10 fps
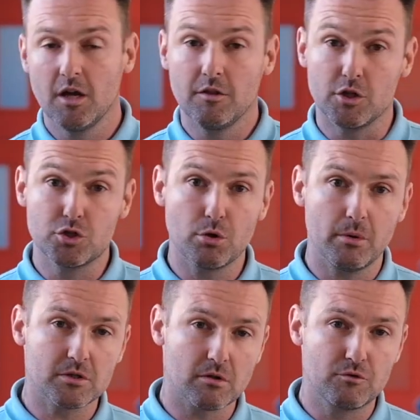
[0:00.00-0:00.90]
The
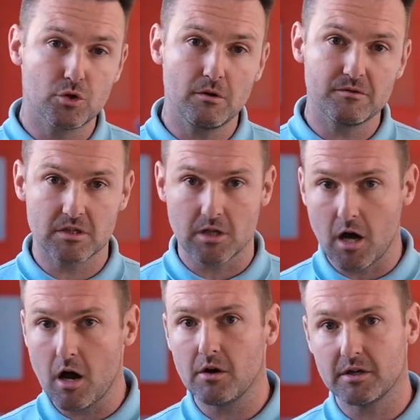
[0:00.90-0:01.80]
truest of truths is the
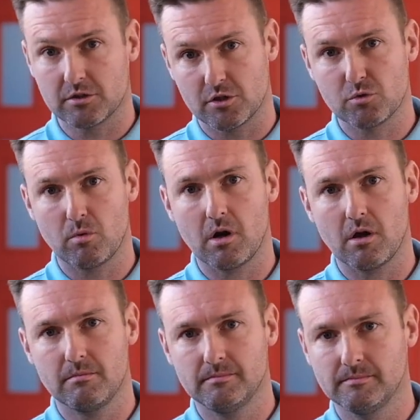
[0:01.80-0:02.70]
hardest to
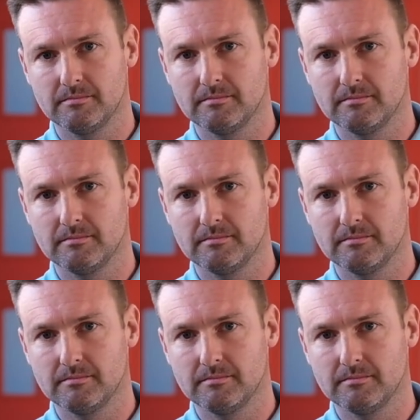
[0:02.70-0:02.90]
swallow.